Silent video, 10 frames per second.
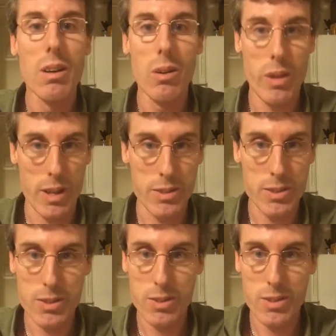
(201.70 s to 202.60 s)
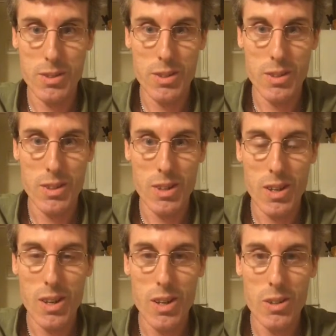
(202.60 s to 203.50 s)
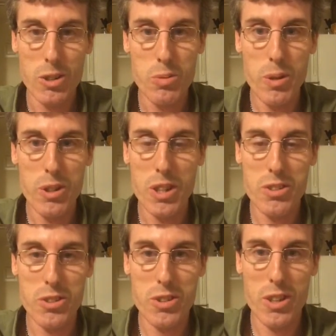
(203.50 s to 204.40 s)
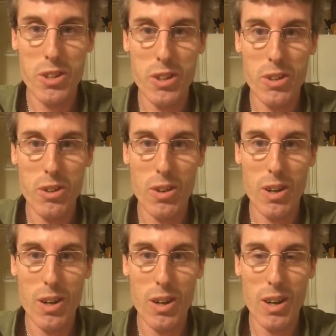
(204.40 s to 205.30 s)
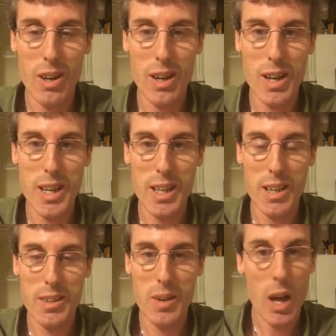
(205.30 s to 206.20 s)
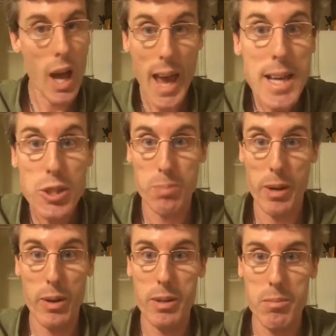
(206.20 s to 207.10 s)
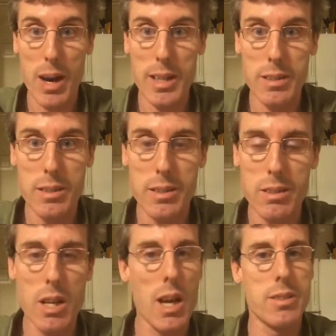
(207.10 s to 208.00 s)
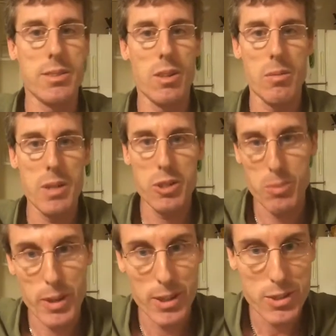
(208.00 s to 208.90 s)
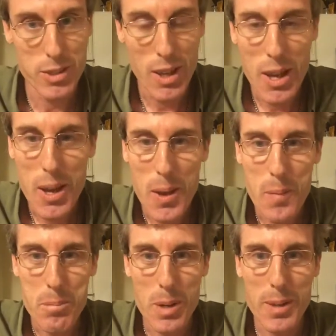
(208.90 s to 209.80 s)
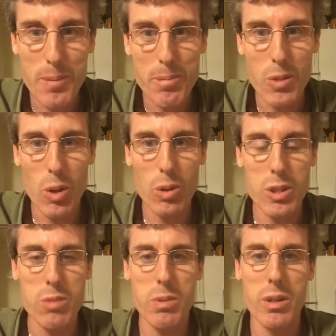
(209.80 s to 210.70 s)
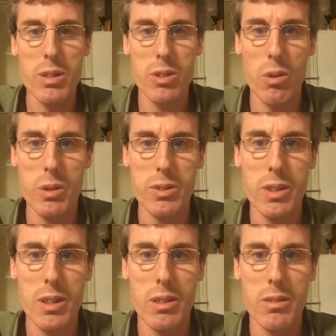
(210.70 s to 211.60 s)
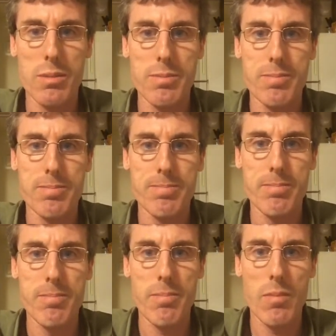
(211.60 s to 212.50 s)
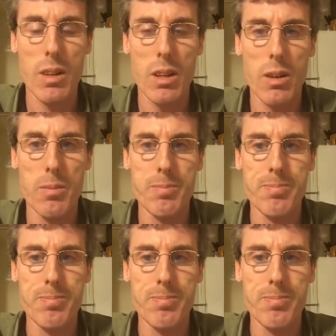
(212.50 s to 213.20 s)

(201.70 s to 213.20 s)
Oh yes. The Spirit doesn't say to you, I can. A spirit might. Yes, there are many spirits. But the Holy Spirit is always there.